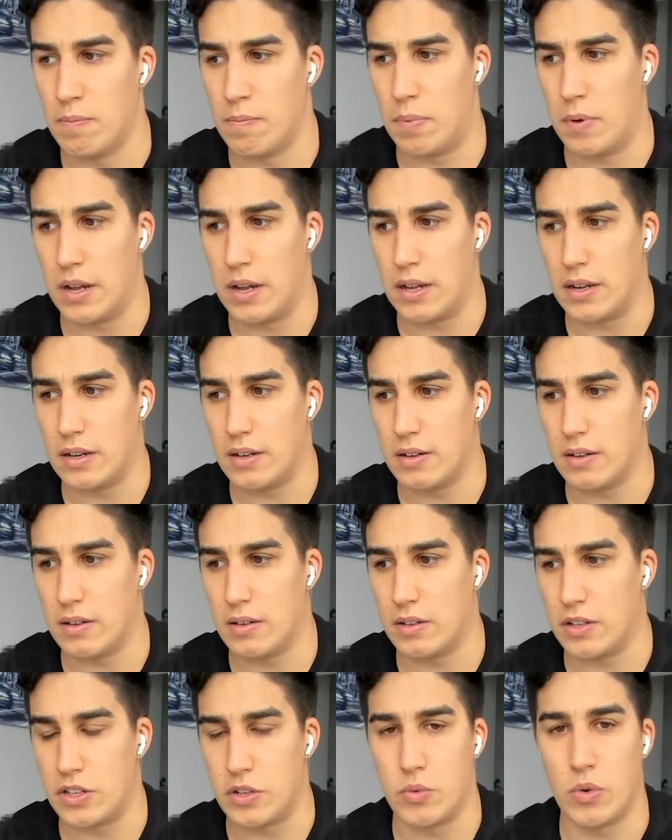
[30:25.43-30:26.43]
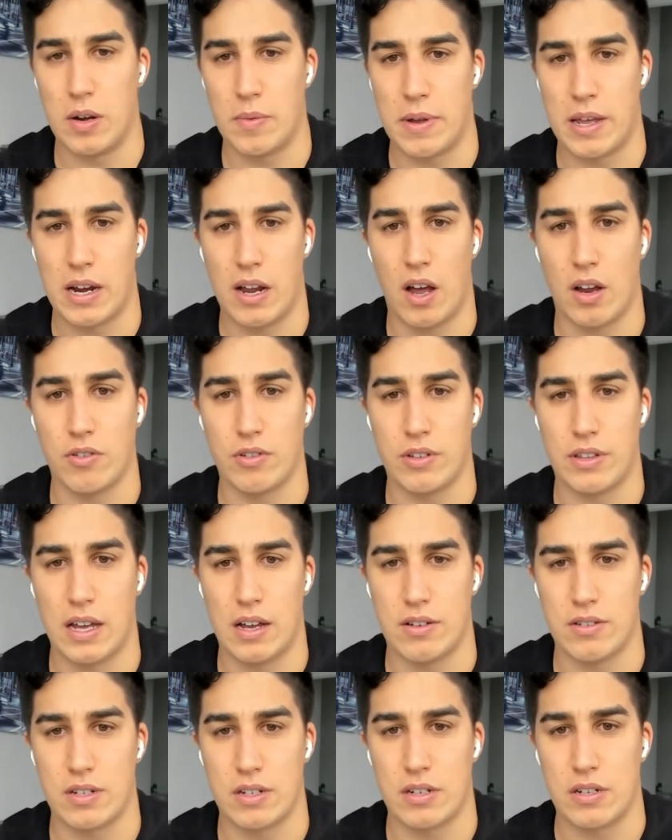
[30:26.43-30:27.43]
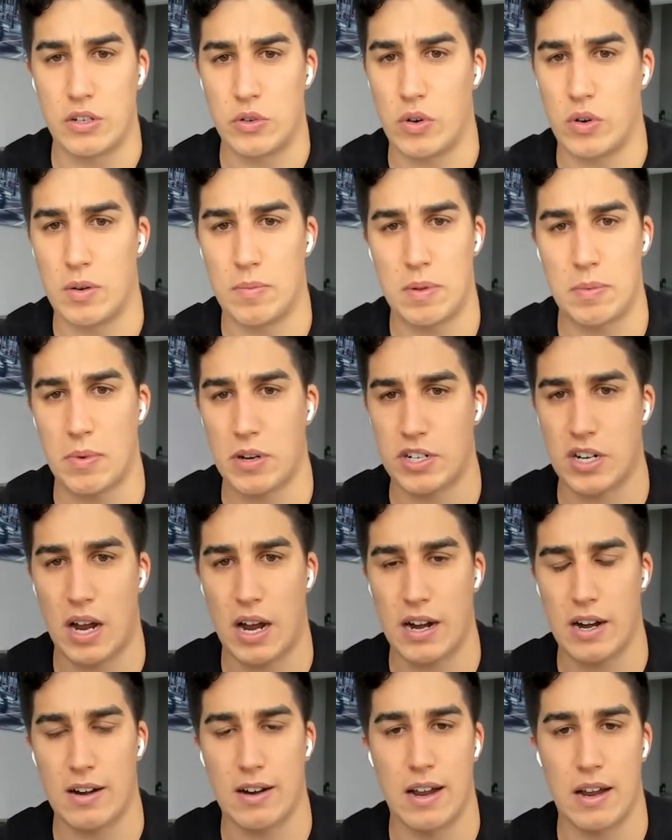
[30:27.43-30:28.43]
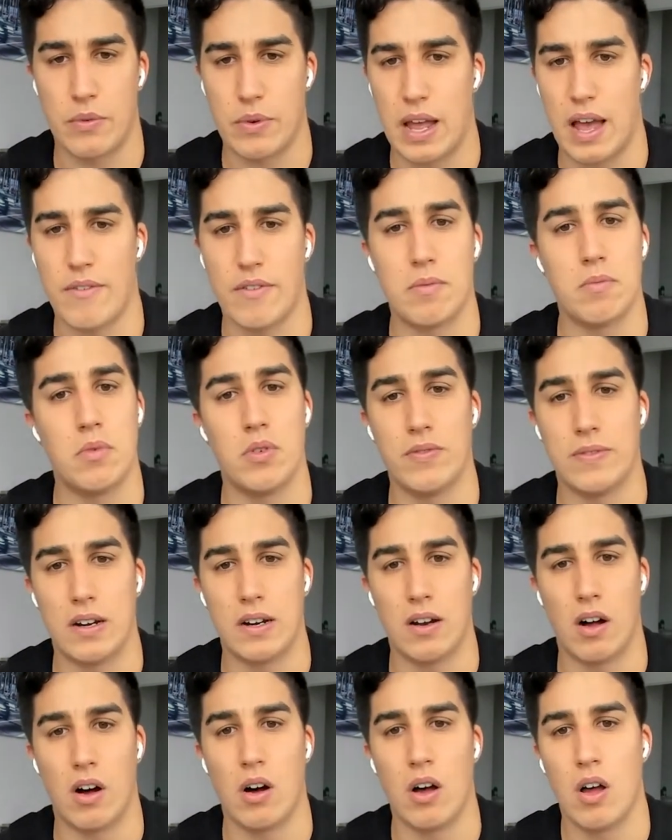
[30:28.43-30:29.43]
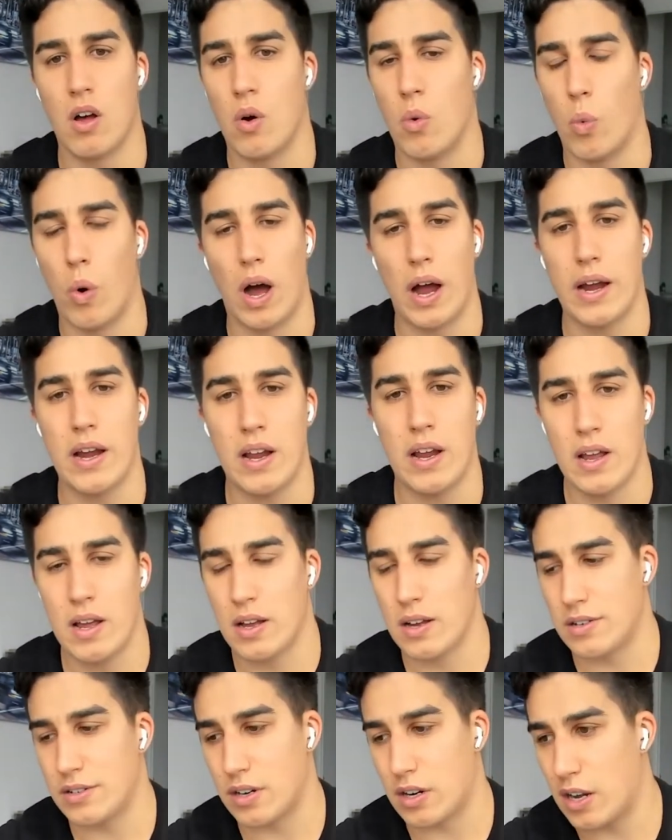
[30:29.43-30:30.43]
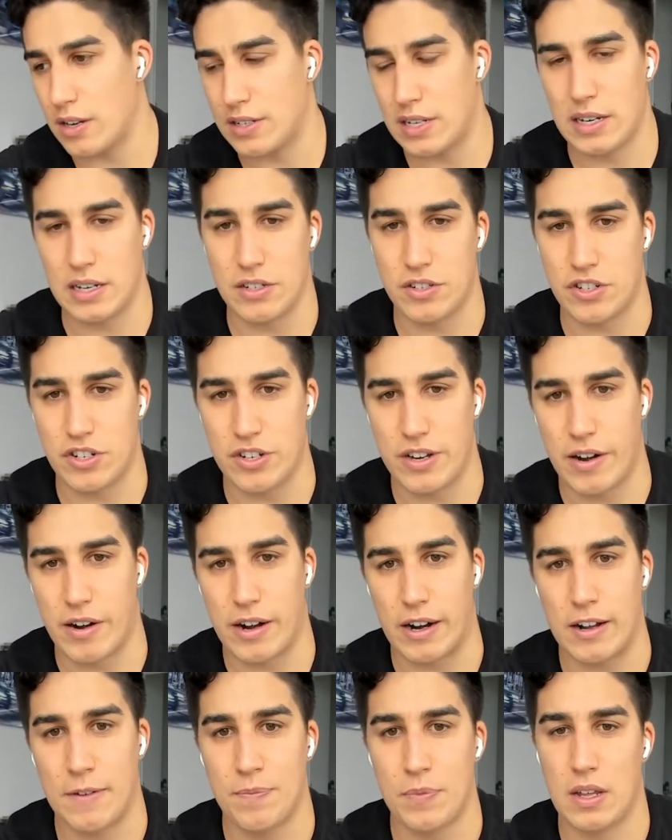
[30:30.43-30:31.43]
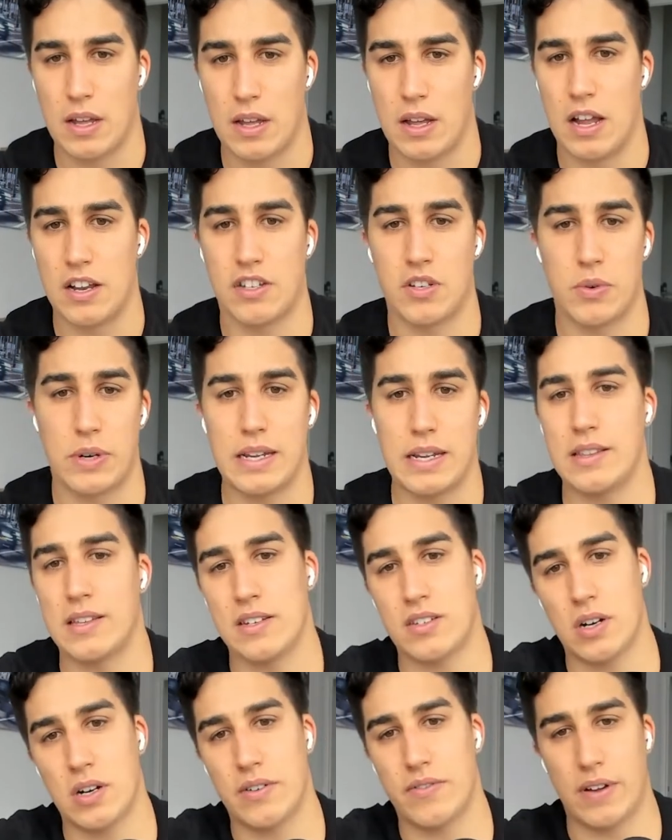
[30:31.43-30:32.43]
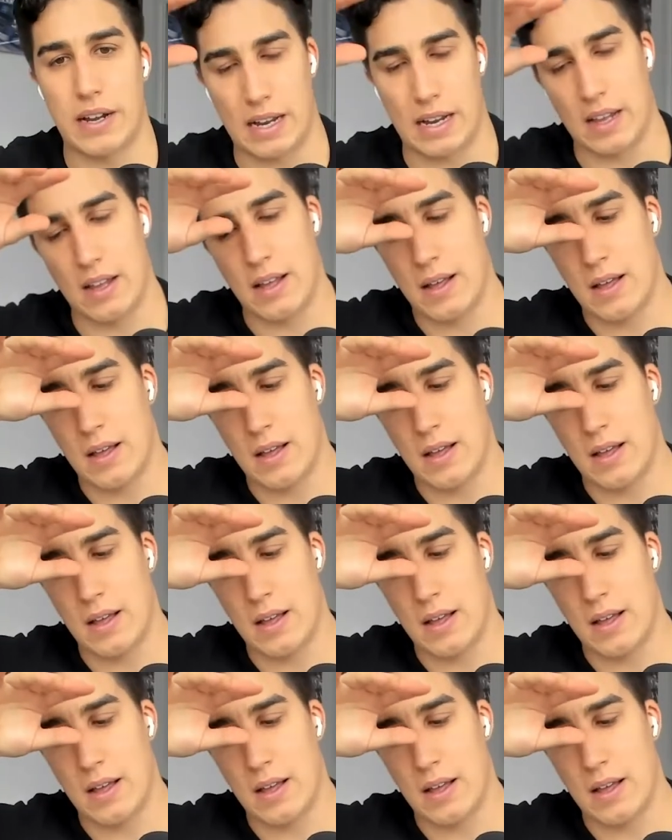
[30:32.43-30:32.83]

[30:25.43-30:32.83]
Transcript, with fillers: But you want to be at one hundred thousand. You want to be much higher, and we haven't moved at all. Why? Because our content is generic. And so we need this sort of like